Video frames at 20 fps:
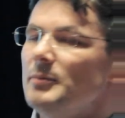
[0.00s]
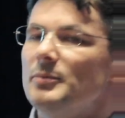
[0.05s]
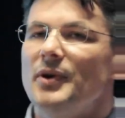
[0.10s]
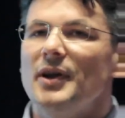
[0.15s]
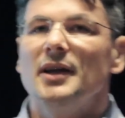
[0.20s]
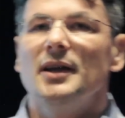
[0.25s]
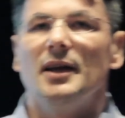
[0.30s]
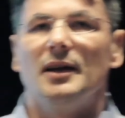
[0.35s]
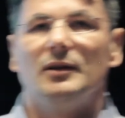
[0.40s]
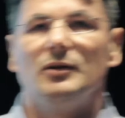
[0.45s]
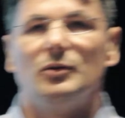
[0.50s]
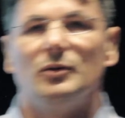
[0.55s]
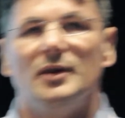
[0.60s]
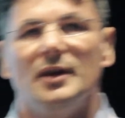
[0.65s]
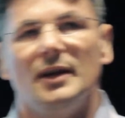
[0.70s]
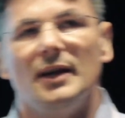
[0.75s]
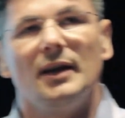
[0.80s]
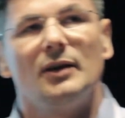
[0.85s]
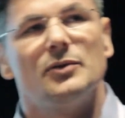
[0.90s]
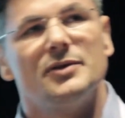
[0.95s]
bringing to
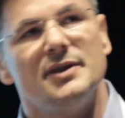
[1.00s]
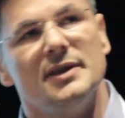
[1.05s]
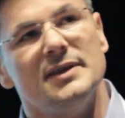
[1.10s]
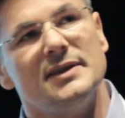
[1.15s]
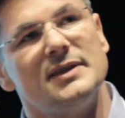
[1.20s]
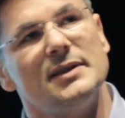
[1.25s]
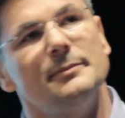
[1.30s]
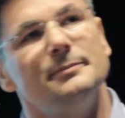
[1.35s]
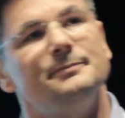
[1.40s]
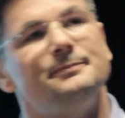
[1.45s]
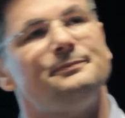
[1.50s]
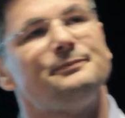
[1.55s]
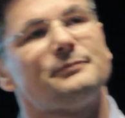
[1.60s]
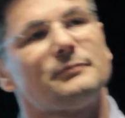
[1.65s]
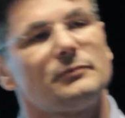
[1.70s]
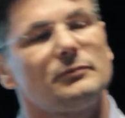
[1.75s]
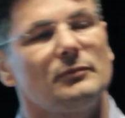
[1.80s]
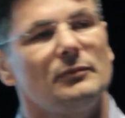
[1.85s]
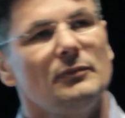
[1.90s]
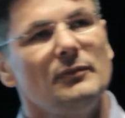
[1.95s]
the ecosystem,
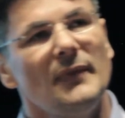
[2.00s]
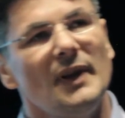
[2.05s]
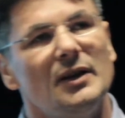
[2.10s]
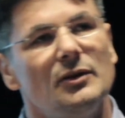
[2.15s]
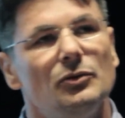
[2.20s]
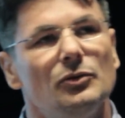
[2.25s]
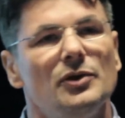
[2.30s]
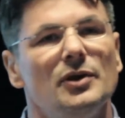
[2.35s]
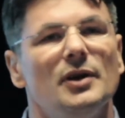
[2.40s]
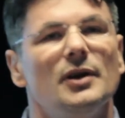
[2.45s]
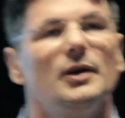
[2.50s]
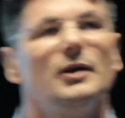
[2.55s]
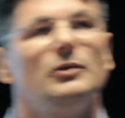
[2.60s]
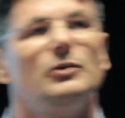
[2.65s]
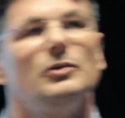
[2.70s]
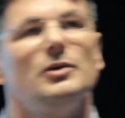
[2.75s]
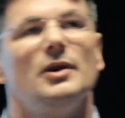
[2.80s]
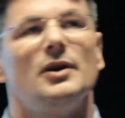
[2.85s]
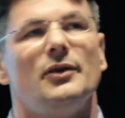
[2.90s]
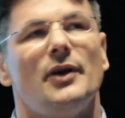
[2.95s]
to
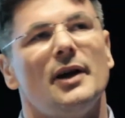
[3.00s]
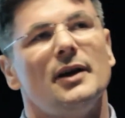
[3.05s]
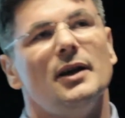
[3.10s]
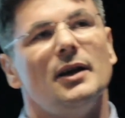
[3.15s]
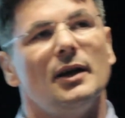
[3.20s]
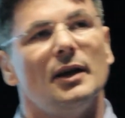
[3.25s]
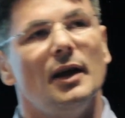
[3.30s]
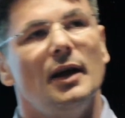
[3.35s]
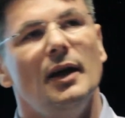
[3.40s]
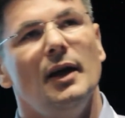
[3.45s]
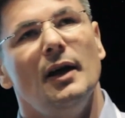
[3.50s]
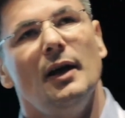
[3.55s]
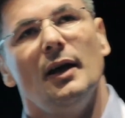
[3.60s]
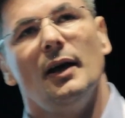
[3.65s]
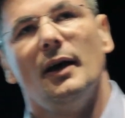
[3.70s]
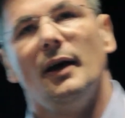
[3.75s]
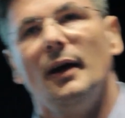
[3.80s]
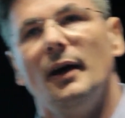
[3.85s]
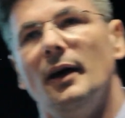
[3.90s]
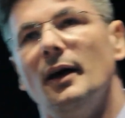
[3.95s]
the running
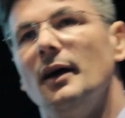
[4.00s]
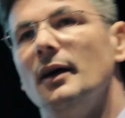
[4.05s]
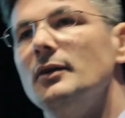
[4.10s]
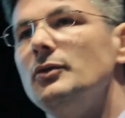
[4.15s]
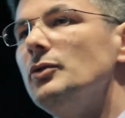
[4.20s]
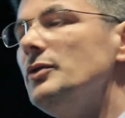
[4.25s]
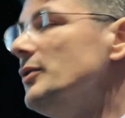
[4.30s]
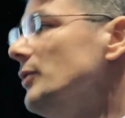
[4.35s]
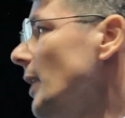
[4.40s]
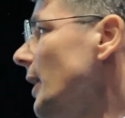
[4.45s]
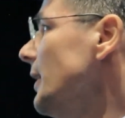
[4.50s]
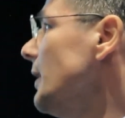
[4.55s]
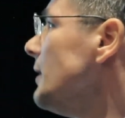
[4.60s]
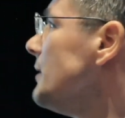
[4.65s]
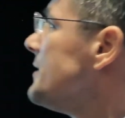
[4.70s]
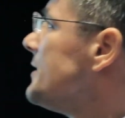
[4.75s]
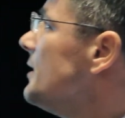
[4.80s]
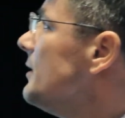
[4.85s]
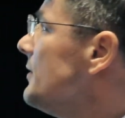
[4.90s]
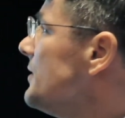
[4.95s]

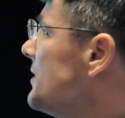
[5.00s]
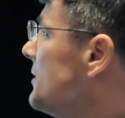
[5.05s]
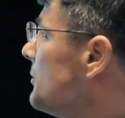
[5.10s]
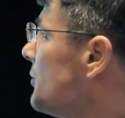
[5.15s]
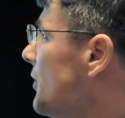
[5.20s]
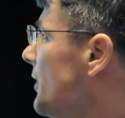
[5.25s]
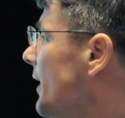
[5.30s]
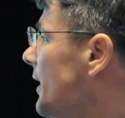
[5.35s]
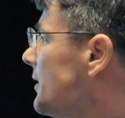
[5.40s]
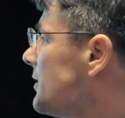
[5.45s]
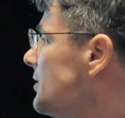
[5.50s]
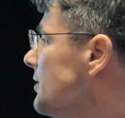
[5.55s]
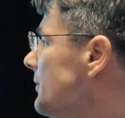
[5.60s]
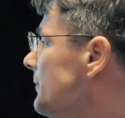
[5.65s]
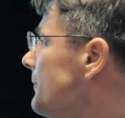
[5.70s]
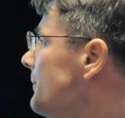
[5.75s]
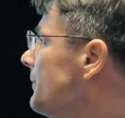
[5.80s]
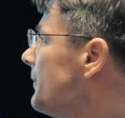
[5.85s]
service in production.